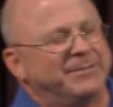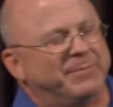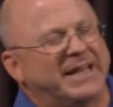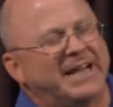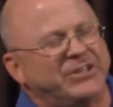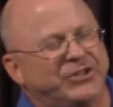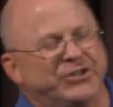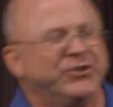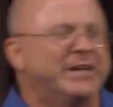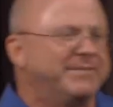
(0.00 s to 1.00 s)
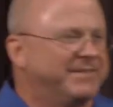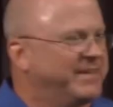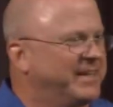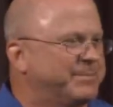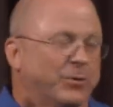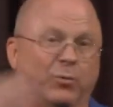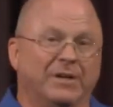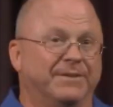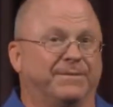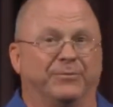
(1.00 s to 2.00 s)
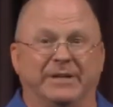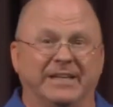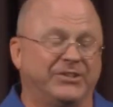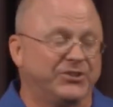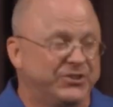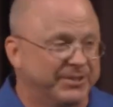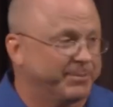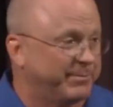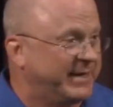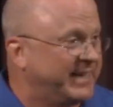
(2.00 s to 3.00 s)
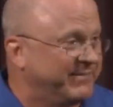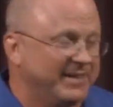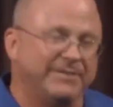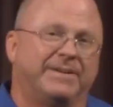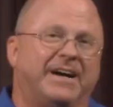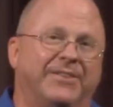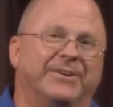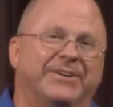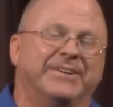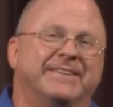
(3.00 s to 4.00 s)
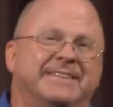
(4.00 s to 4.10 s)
but I sure have developed a wonderful relationship with my Heavenly Father.